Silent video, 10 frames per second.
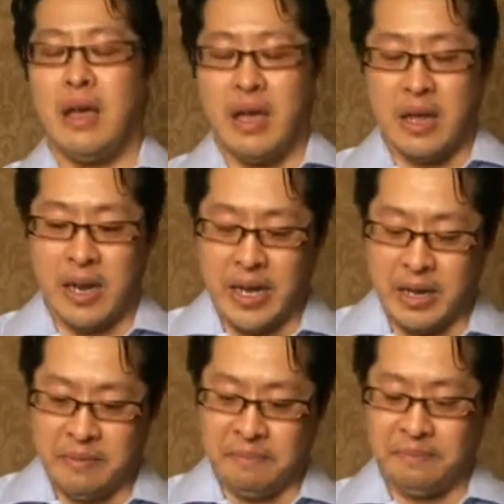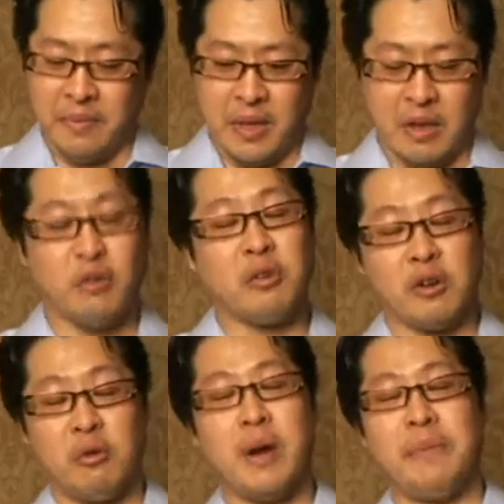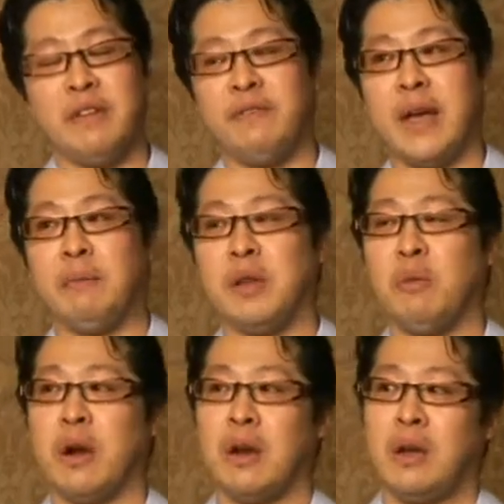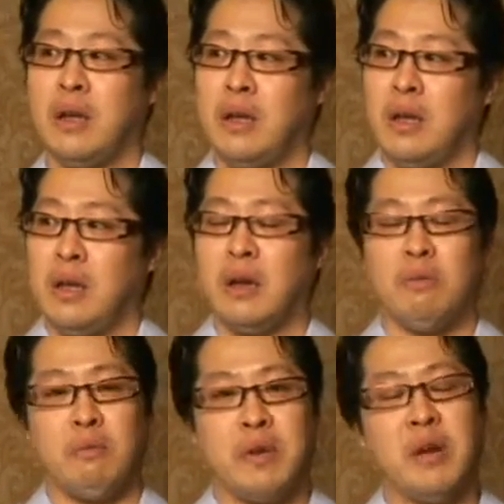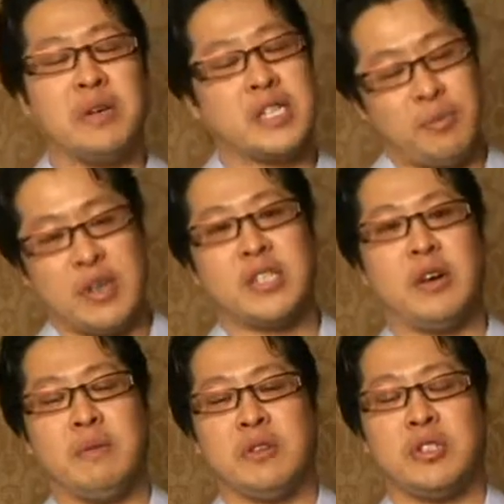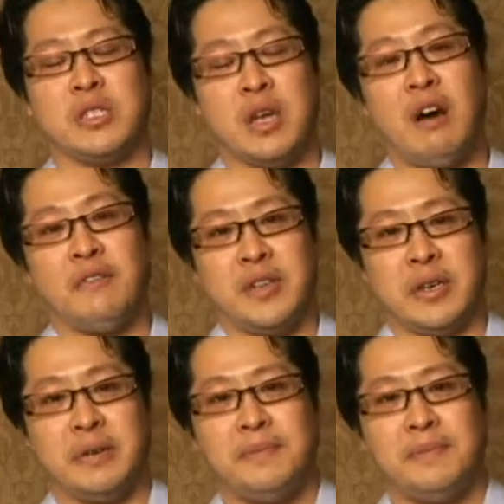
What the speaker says: And I grew up in a family where we don't express our emotions often.